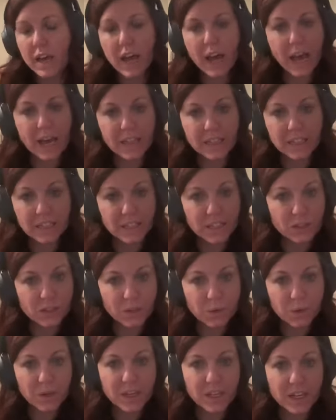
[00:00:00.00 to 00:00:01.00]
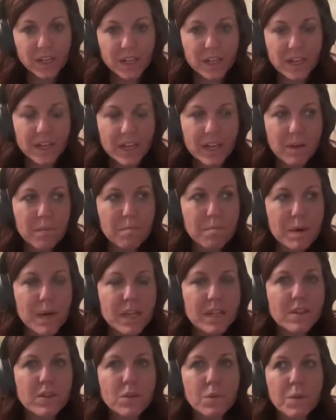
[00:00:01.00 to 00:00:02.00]
listened to it,
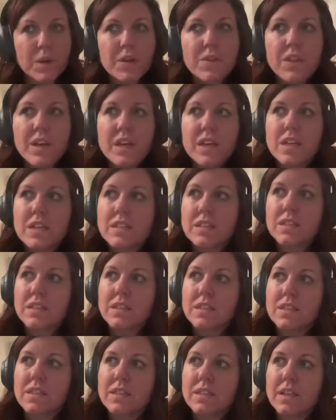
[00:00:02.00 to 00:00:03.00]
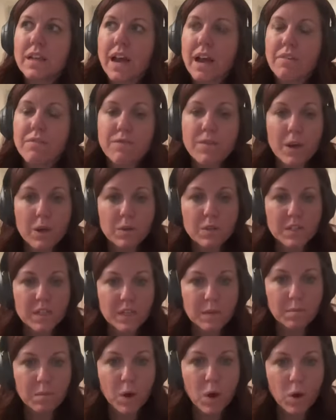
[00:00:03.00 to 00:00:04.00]
but the weird thing is I felt
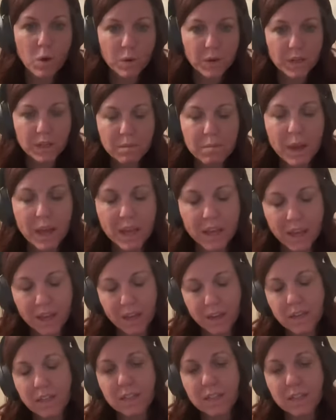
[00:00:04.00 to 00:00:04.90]
him holding my hand.